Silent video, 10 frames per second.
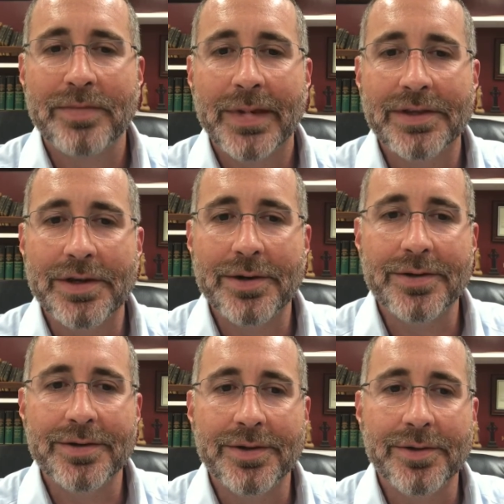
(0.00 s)

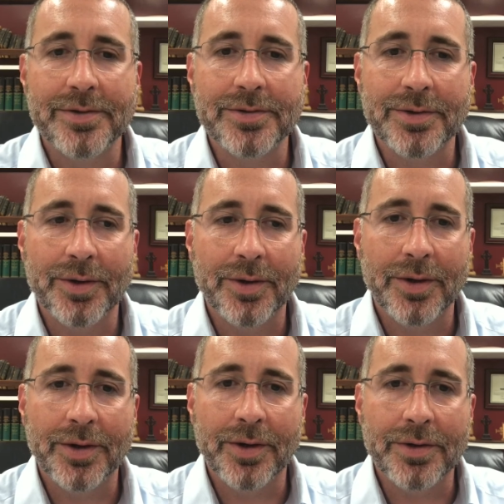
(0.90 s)
There
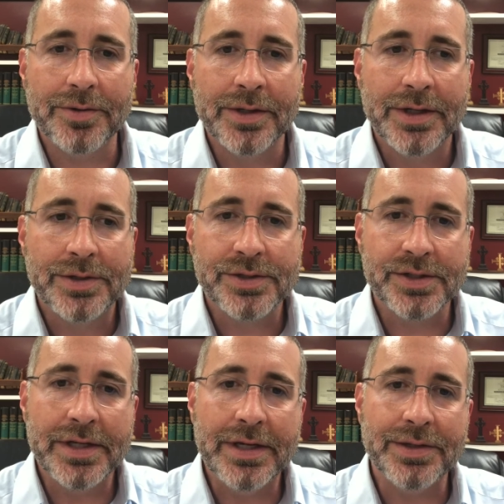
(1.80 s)
are
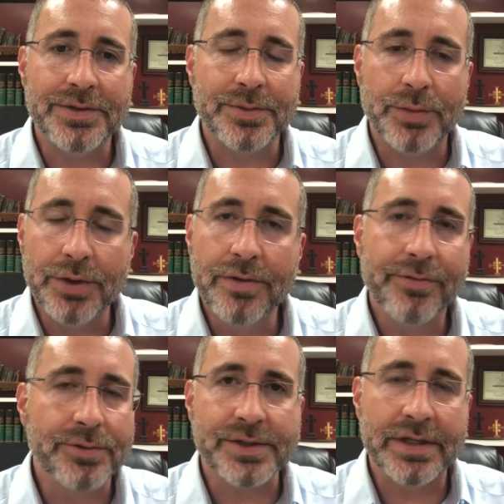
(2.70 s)
scenes,
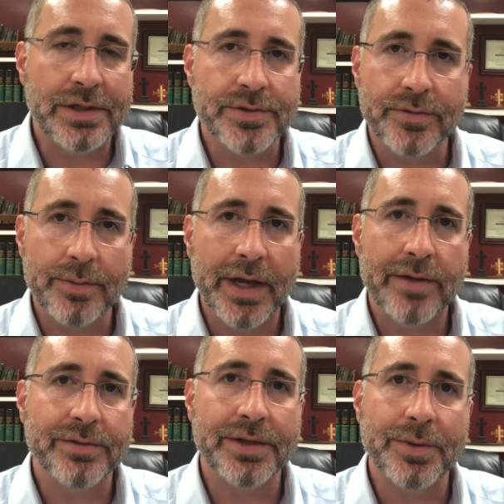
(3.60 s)
beautiful scenes from
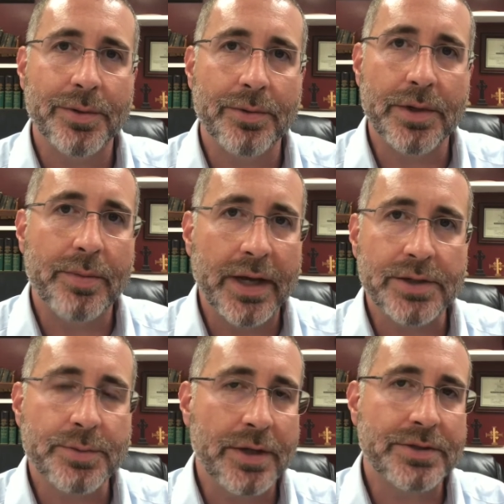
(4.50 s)
heaven that we read about,
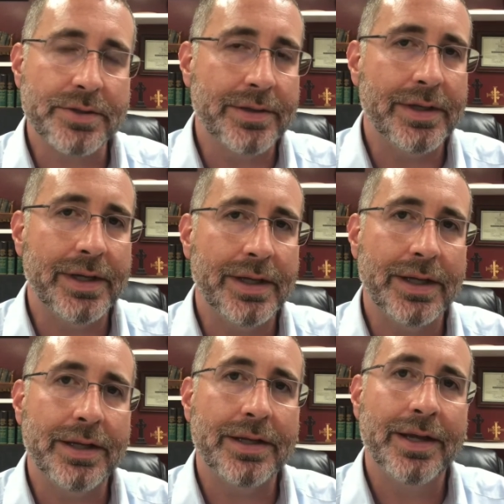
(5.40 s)
especially
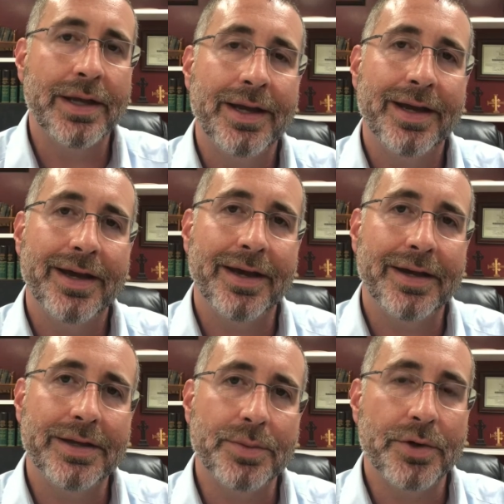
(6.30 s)
in
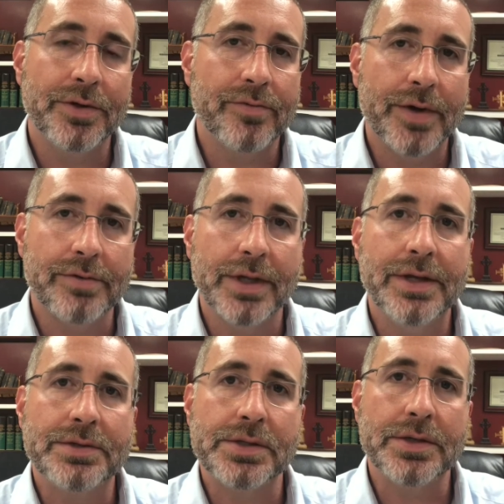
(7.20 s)
the book of
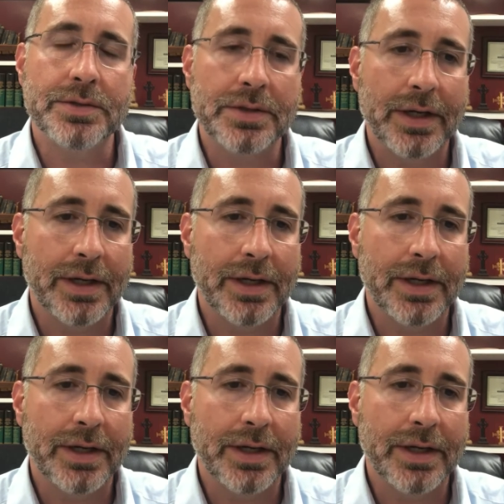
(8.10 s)
Revelation.